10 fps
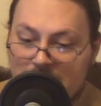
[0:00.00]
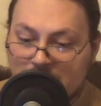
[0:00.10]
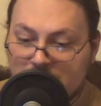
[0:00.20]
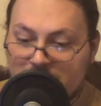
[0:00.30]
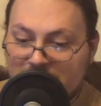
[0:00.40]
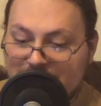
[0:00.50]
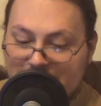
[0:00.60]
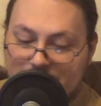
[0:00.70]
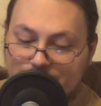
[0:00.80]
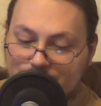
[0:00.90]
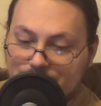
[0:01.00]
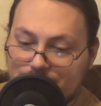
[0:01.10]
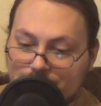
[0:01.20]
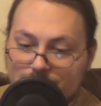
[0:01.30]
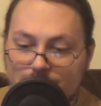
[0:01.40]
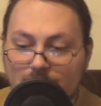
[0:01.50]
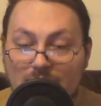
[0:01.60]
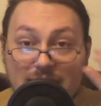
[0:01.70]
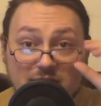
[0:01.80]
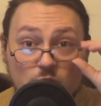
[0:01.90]
Ultimately,
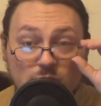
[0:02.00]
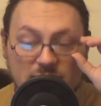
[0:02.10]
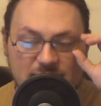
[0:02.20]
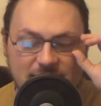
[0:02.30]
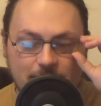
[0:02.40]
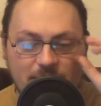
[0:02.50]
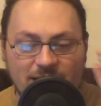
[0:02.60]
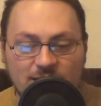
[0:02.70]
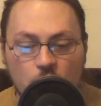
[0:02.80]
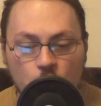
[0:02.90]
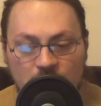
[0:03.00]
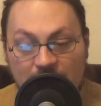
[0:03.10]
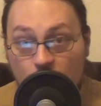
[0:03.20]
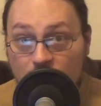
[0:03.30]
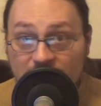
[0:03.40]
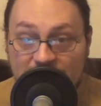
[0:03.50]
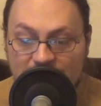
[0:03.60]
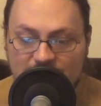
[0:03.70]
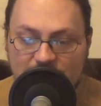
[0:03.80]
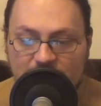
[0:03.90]
it all does depend on how many
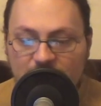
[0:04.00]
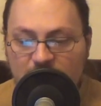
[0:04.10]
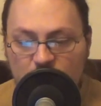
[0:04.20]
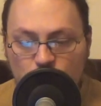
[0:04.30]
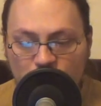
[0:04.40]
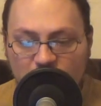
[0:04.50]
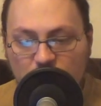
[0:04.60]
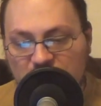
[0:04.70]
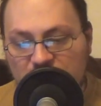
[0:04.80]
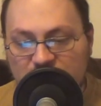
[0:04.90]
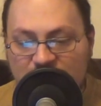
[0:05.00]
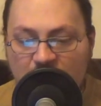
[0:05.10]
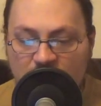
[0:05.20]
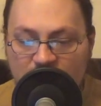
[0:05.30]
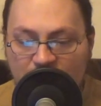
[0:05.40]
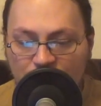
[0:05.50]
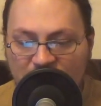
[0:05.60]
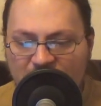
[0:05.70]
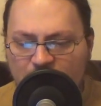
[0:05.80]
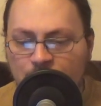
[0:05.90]
single-issue voters are out
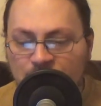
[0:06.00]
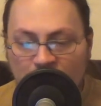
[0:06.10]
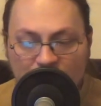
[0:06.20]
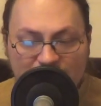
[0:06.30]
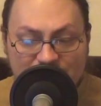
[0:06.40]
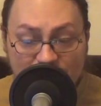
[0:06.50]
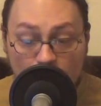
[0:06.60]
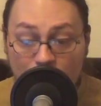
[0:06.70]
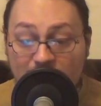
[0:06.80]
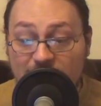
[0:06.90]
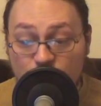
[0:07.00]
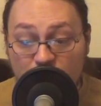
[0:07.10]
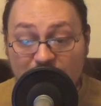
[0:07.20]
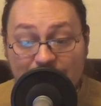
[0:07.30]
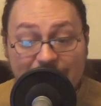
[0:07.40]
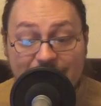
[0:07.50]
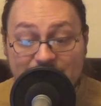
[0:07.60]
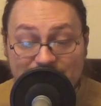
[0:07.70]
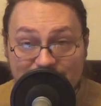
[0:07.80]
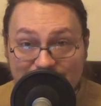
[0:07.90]
there, because Le Pen really
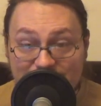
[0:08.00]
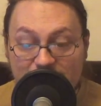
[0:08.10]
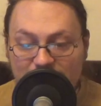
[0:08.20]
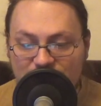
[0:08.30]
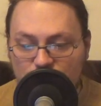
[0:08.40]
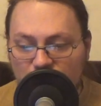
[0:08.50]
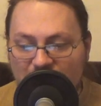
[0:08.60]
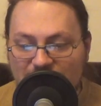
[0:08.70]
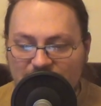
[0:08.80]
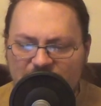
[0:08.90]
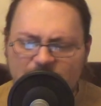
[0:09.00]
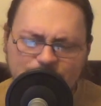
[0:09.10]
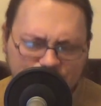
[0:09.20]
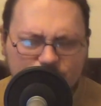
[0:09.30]
is a single-issue candidate,